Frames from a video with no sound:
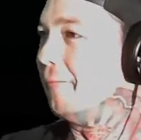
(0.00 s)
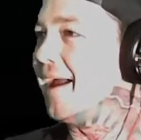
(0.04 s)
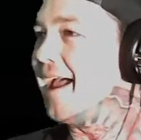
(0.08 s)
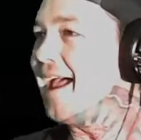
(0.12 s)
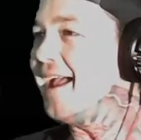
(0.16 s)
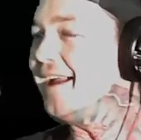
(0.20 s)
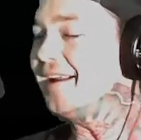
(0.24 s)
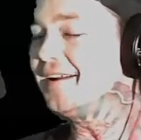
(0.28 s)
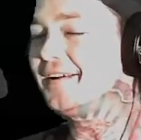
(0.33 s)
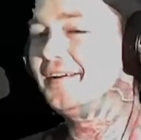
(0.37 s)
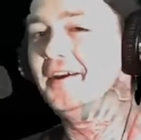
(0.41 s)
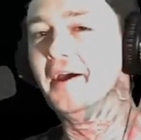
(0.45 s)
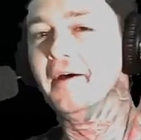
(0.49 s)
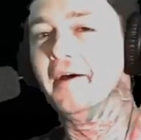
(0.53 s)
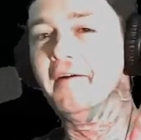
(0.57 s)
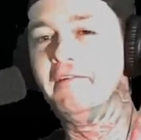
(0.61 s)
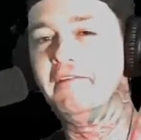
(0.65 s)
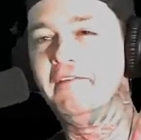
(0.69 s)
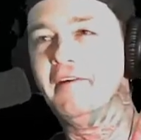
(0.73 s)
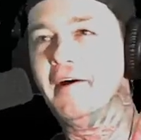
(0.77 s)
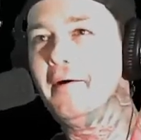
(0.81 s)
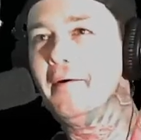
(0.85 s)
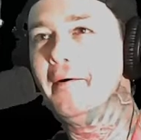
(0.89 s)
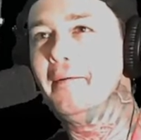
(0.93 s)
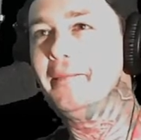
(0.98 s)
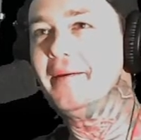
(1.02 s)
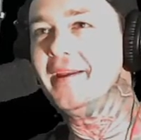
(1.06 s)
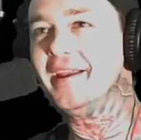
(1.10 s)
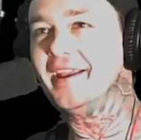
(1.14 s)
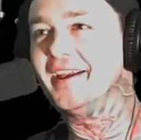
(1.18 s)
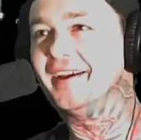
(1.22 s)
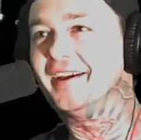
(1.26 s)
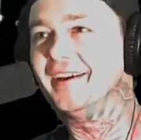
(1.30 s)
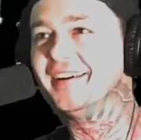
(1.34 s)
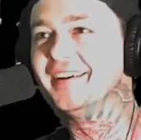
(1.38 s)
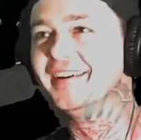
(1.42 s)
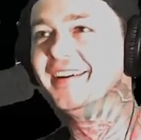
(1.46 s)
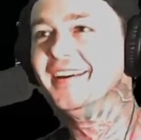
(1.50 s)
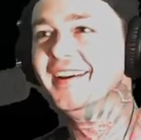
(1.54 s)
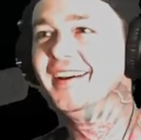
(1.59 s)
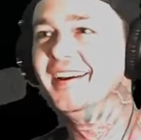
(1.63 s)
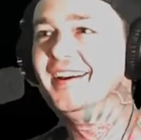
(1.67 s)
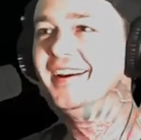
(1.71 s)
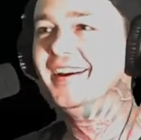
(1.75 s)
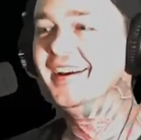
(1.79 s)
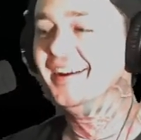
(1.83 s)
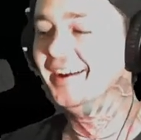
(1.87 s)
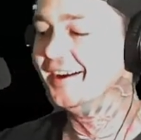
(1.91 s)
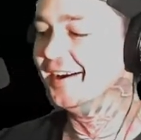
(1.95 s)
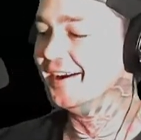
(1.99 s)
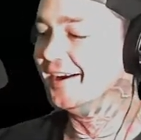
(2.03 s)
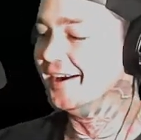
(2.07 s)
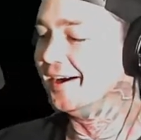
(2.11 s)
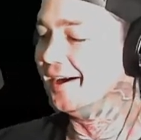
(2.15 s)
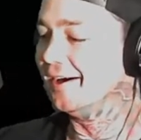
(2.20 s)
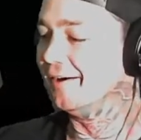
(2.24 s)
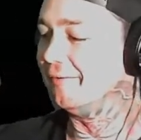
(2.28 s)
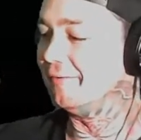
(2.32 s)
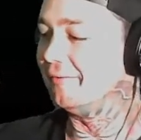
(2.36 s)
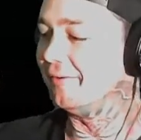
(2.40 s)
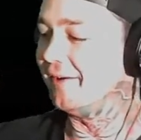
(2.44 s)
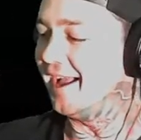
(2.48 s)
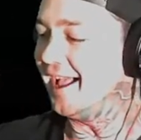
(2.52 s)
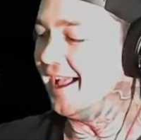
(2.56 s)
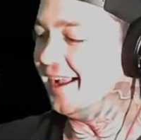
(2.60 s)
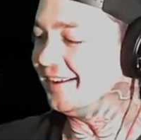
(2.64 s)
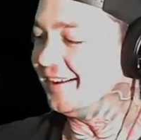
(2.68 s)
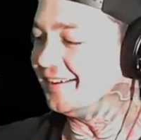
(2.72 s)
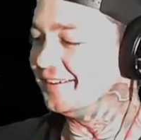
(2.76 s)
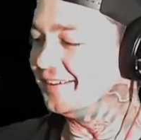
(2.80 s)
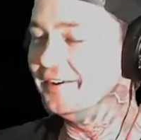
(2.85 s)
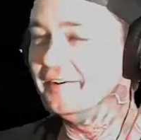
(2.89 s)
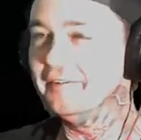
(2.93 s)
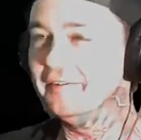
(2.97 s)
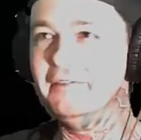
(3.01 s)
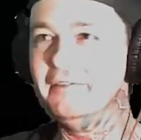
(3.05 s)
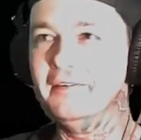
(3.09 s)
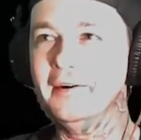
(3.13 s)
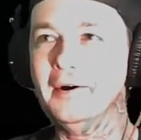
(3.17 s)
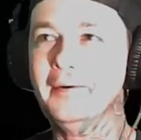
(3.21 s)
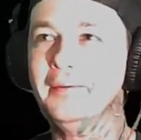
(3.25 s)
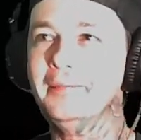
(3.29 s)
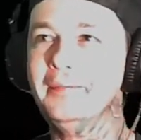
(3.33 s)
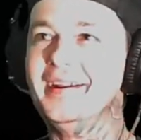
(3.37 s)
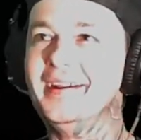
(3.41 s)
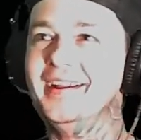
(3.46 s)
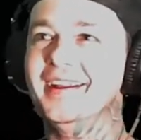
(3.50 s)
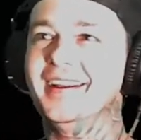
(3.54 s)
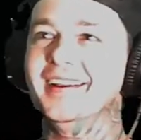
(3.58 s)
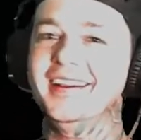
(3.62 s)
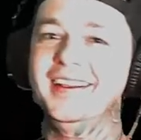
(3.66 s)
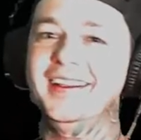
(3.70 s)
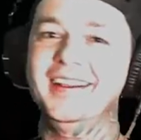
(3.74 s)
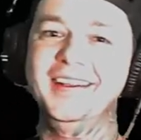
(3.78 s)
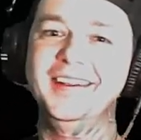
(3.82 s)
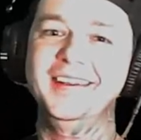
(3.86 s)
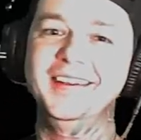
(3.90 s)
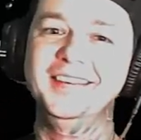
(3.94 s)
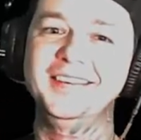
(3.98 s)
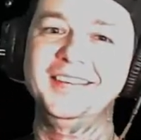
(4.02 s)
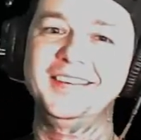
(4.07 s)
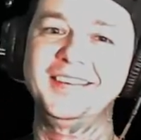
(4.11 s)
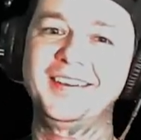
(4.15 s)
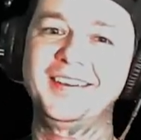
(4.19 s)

yeah, yeah. Arachnophobia. Arachnophobia oh, is